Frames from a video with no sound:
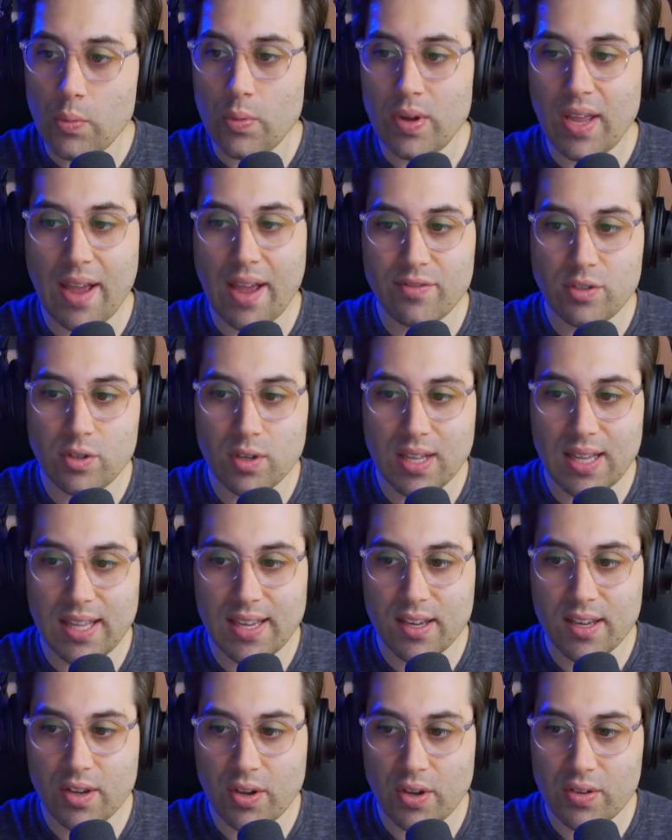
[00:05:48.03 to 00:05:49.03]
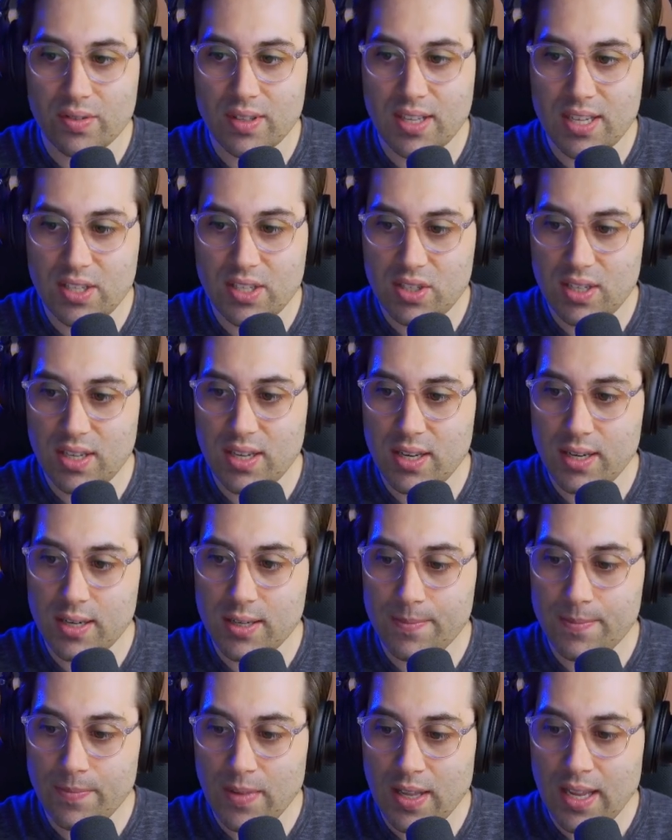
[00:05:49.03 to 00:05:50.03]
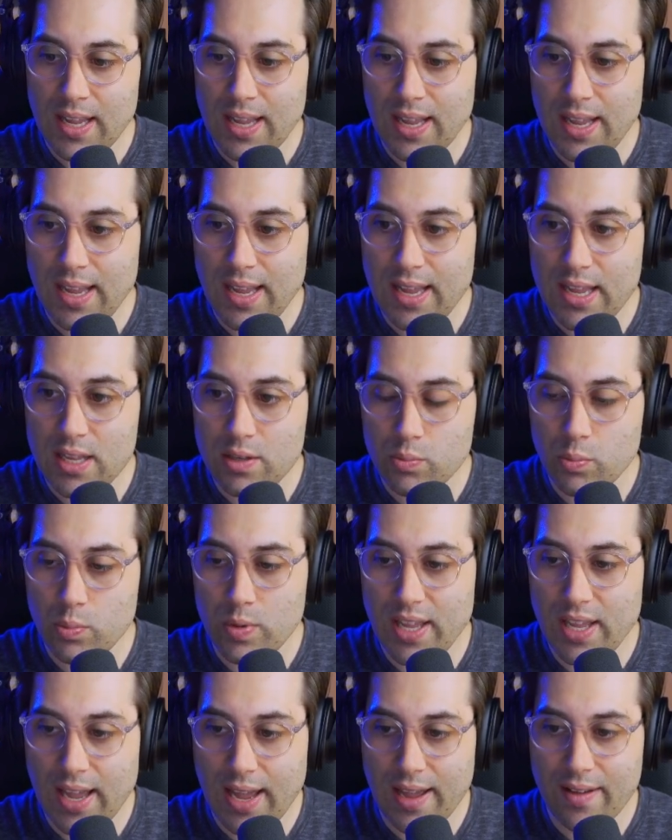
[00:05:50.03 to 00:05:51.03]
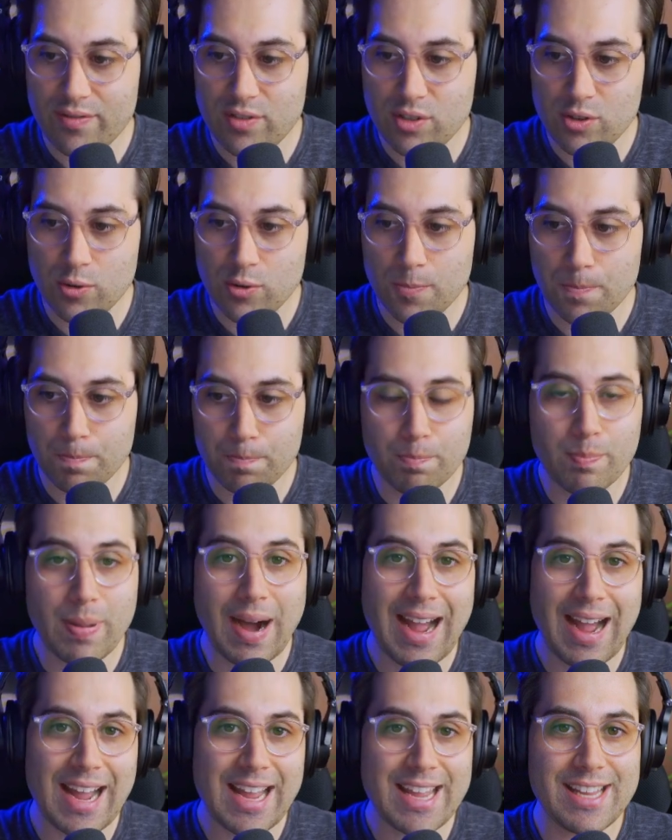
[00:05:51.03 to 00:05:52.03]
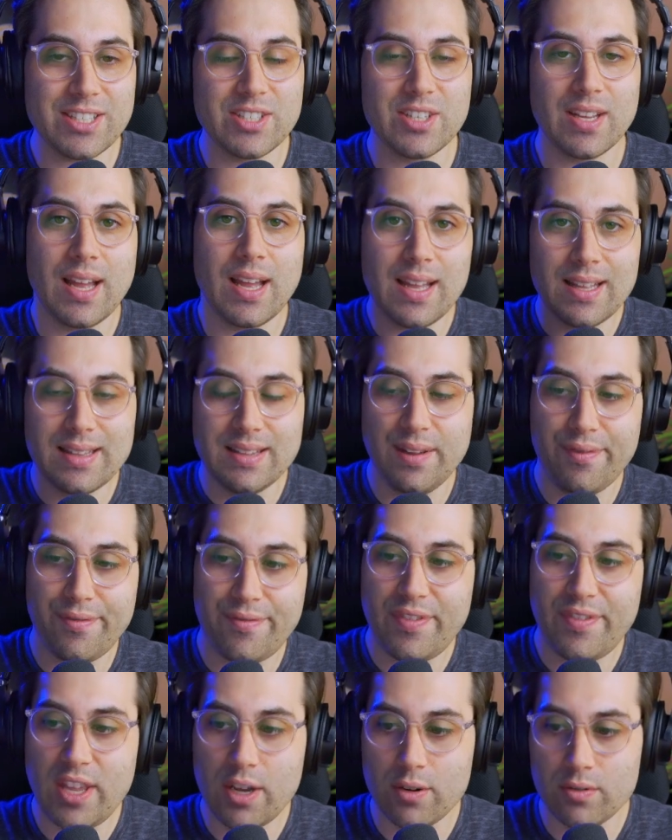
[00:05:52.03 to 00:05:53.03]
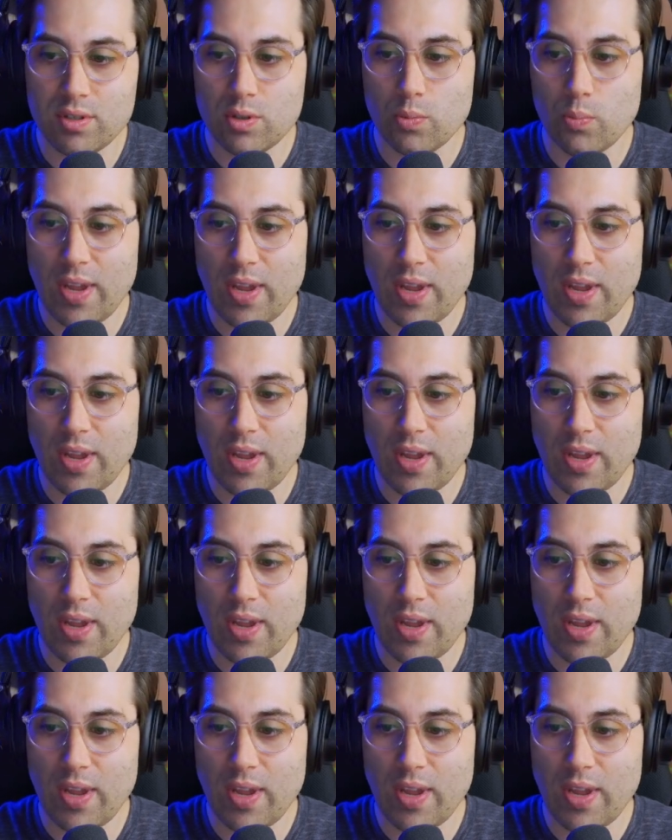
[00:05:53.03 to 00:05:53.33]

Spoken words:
We have to click content here and we have to bind the fields.